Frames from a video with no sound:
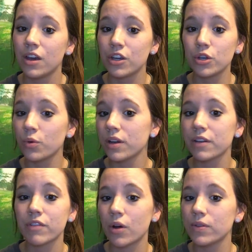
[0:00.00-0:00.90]
You wouldn't
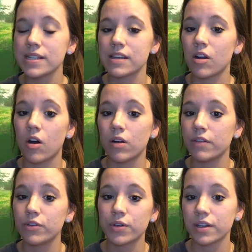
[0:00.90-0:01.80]
have known this at all
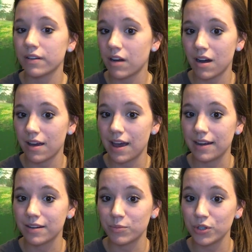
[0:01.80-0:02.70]
if you could have not
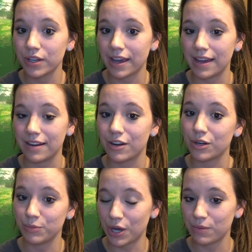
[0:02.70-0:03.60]
had communicated her
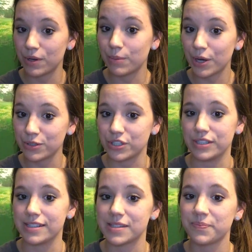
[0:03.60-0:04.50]

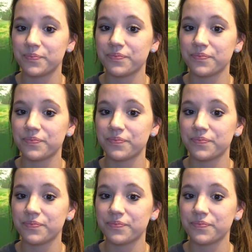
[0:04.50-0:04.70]
emotions.